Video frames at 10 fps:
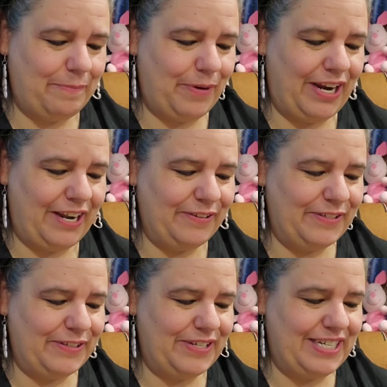I break out
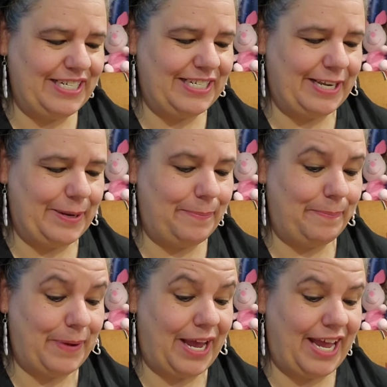so easy.
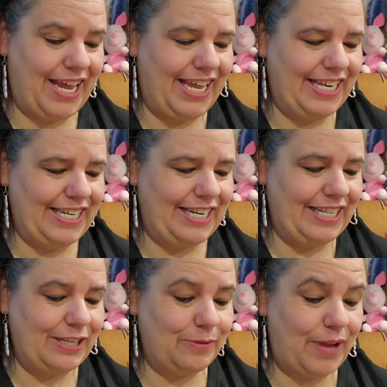But
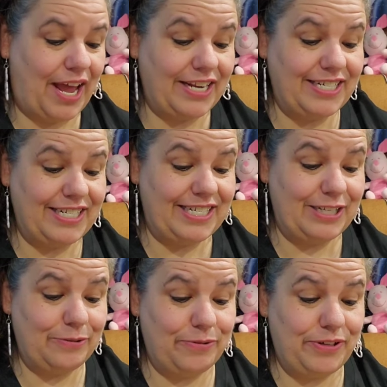this will actually, it
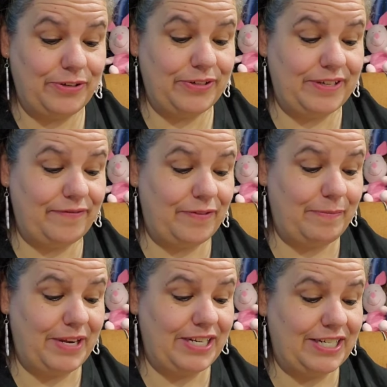says it will reduce
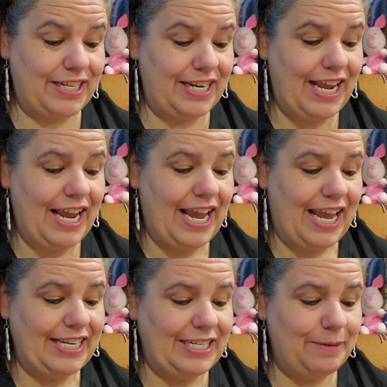inflammation
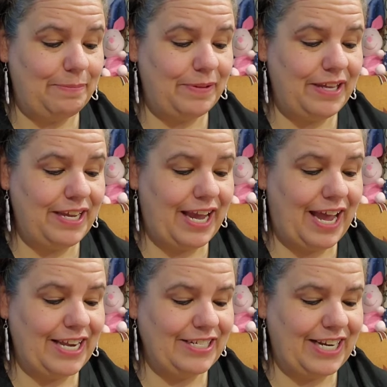and deeply
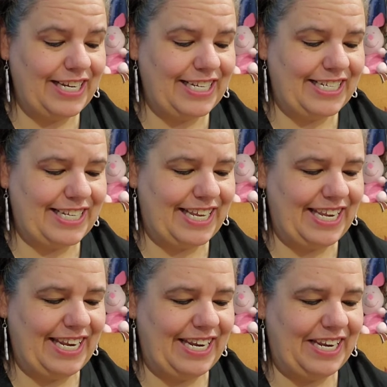hydrate the
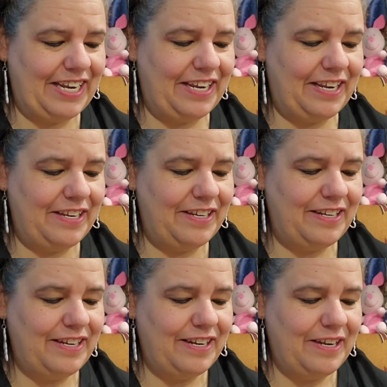skin.
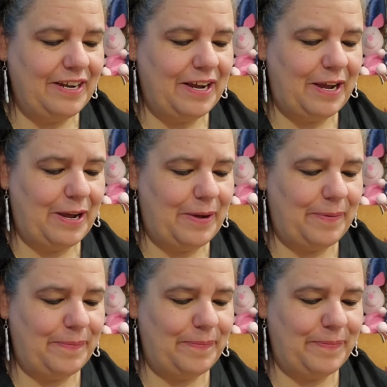
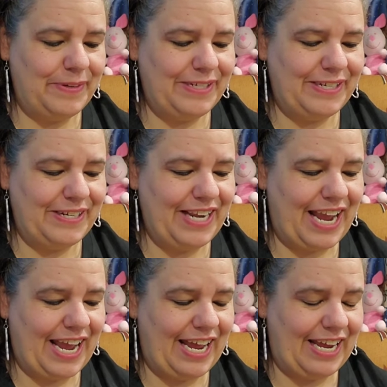Um, so
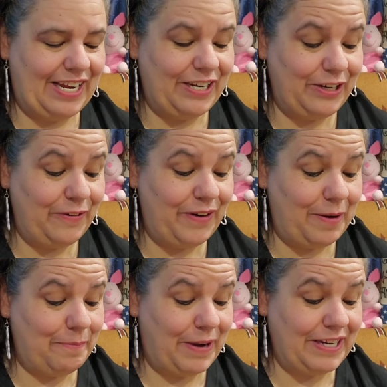yeah, you know what,
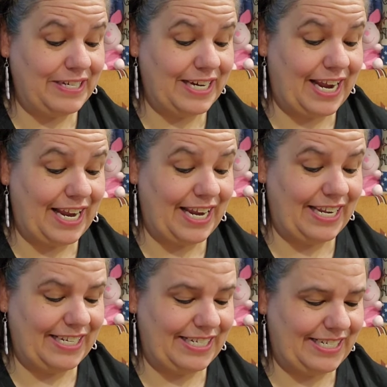I might try
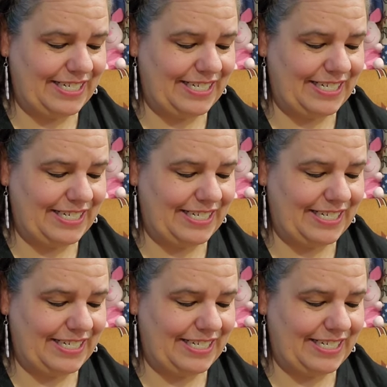it.